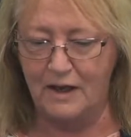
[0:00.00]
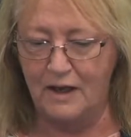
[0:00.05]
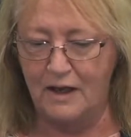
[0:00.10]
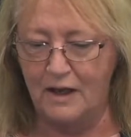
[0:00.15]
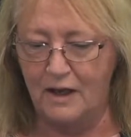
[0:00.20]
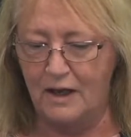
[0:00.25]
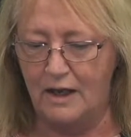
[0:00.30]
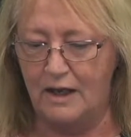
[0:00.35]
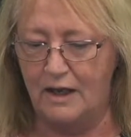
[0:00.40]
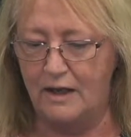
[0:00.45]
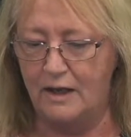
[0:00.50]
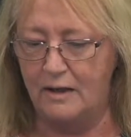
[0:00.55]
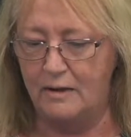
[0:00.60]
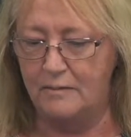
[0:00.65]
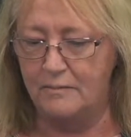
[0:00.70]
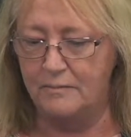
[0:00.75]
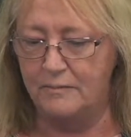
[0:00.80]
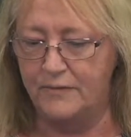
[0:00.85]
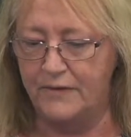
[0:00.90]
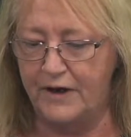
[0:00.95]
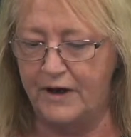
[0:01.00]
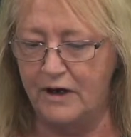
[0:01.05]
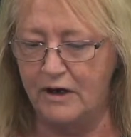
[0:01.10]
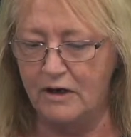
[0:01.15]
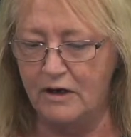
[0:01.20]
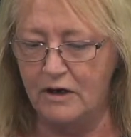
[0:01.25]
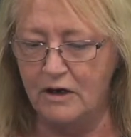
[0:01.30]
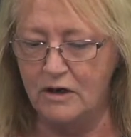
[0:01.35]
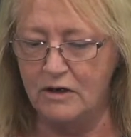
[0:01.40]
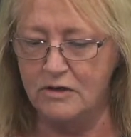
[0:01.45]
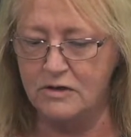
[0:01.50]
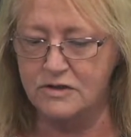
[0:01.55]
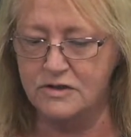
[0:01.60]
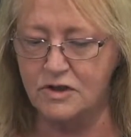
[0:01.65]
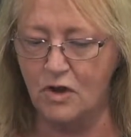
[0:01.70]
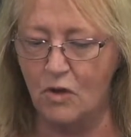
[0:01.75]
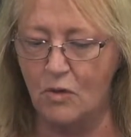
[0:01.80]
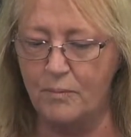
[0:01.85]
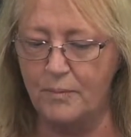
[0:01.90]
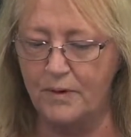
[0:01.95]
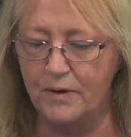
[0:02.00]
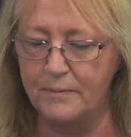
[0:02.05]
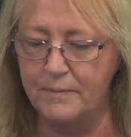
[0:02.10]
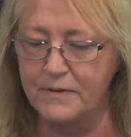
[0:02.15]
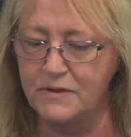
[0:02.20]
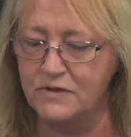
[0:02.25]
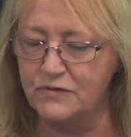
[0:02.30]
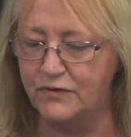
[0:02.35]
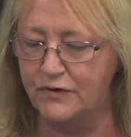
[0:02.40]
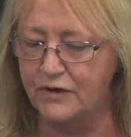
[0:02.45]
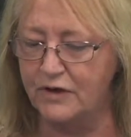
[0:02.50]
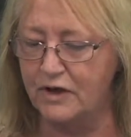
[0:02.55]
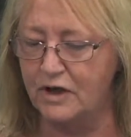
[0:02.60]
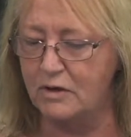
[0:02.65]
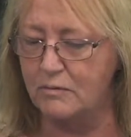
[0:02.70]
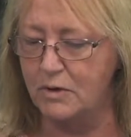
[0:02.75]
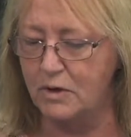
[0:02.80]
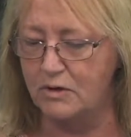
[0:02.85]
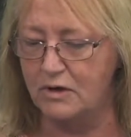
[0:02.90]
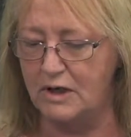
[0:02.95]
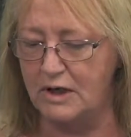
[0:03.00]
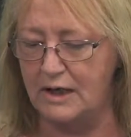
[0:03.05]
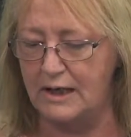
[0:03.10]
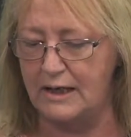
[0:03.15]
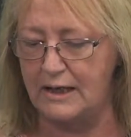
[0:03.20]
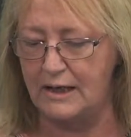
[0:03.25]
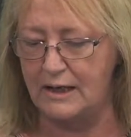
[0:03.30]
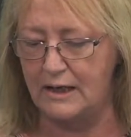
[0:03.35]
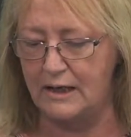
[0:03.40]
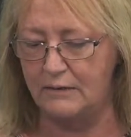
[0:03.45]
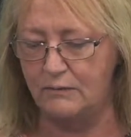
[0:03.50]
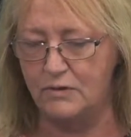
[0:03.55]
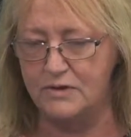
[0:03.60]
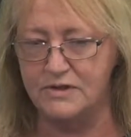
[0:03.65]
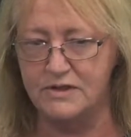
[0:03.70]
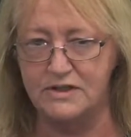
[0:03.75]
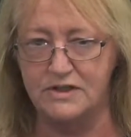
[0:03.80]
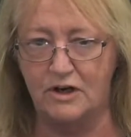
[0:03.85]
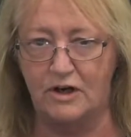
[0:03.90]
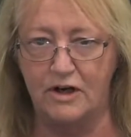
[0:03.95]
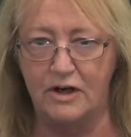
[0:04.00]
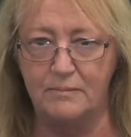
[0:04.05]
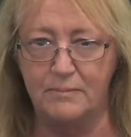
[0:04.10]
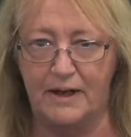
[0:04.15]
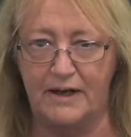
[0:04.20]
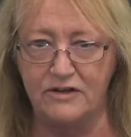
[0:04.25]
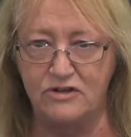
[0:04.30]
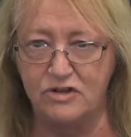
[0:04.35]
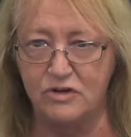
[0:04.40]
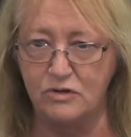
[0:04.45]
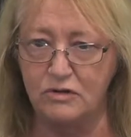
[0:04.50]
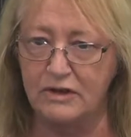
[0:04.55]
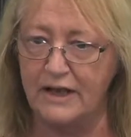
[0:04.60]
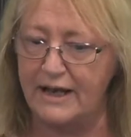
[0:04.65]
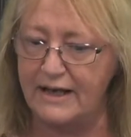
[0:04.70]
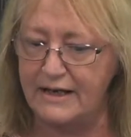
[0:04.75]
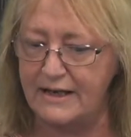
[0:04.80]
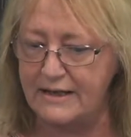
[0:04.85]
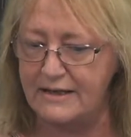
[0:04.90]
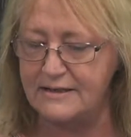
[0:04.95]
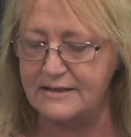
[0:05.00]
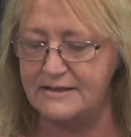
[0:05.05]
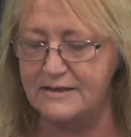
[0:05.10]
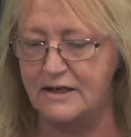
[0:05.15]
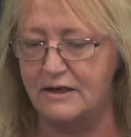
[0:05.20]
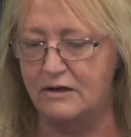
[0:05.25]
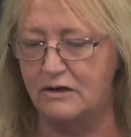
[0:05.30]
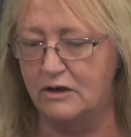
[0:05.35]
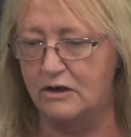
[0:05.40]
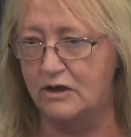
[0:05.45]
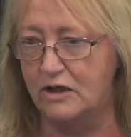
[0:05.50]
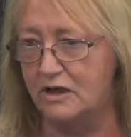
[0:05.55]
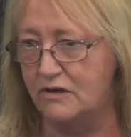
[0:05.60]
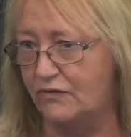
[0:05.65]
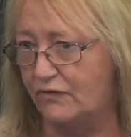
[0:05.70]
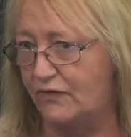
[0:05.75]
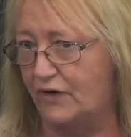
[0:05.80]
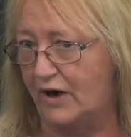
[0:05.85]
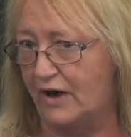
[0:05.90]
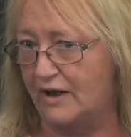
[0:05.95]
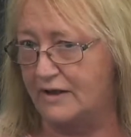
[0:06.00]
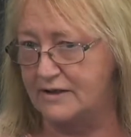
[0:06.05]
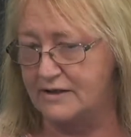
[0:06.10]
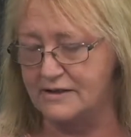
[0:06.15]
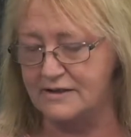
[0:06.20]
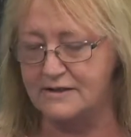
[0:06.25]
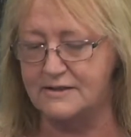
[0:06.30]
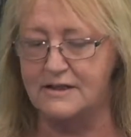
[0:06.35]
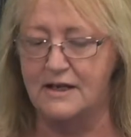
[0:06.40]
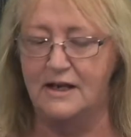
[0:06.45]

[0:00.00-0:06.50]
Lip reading: Their sole purpose for the community, it was started by two ladies that are good friends,